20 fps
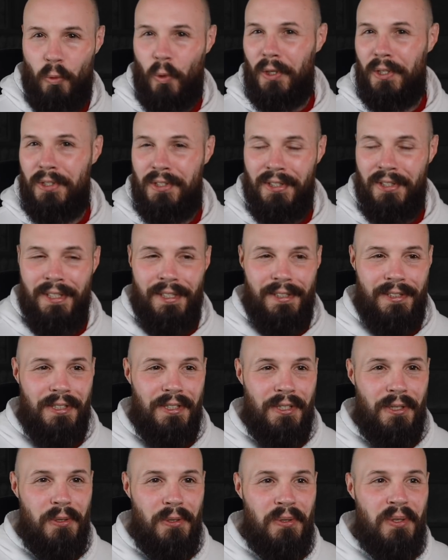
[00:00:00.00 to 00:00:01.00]
words to
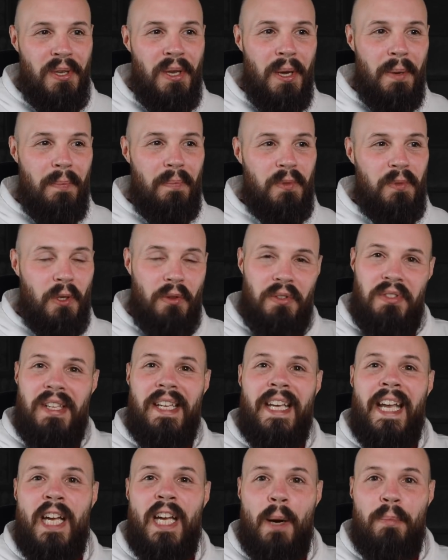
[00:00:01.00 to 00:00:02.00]
use, so
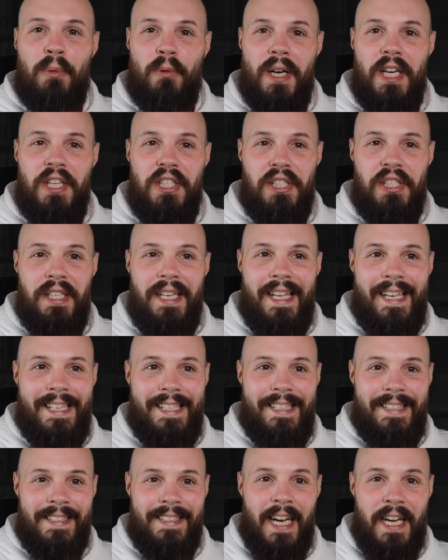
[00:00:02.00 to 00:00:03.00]
the CK operation
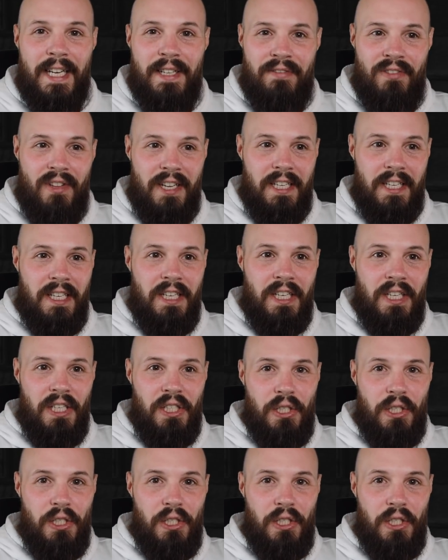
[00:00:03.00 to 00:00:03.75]
is kind of like